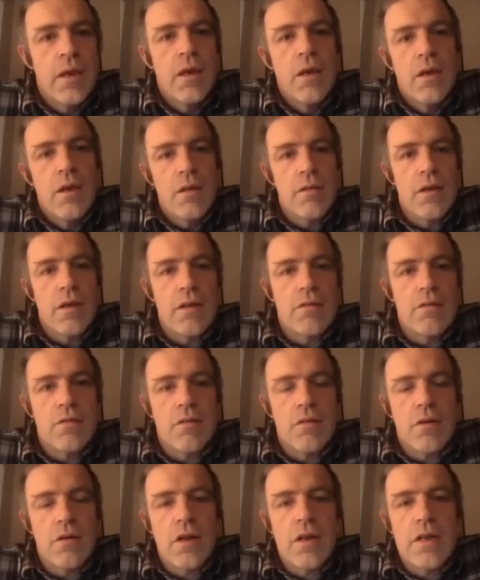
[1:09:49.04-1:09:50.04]
That
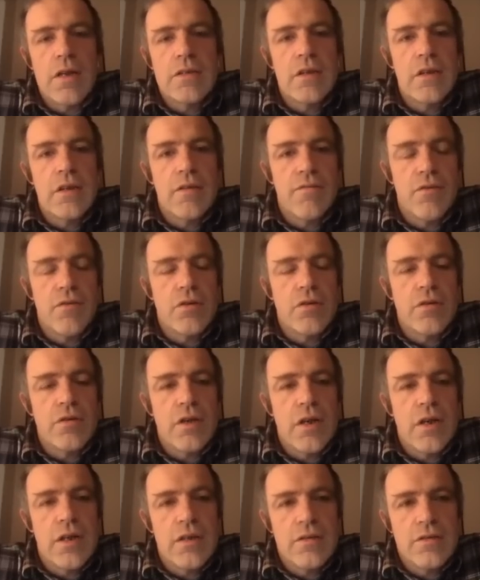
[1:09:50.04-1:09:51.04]
classic
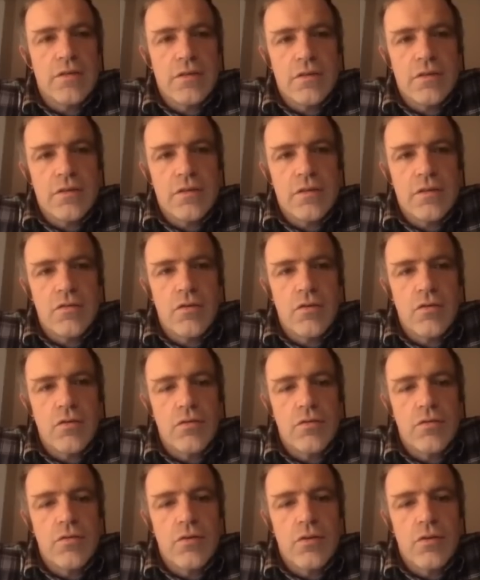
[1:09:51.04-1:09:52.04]
fertilizers
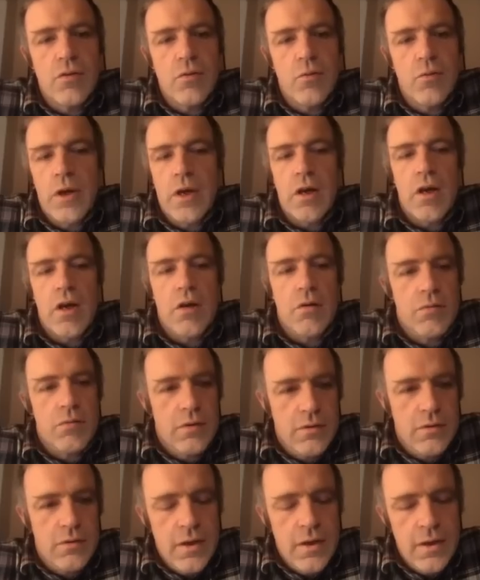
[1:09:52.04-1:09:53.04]
don't wear out.
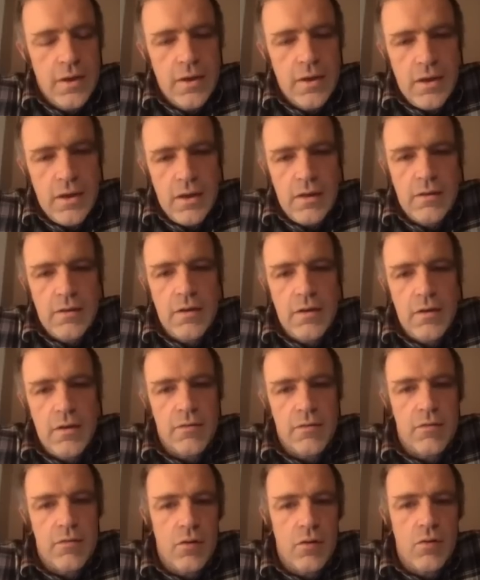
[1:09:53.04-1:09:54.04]
And
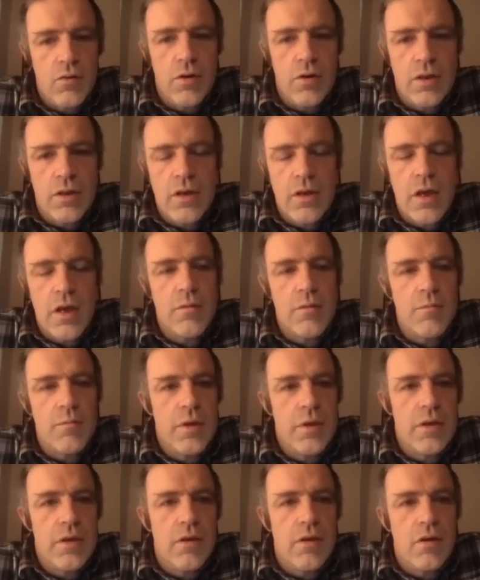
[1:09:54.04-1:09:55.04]
so it can be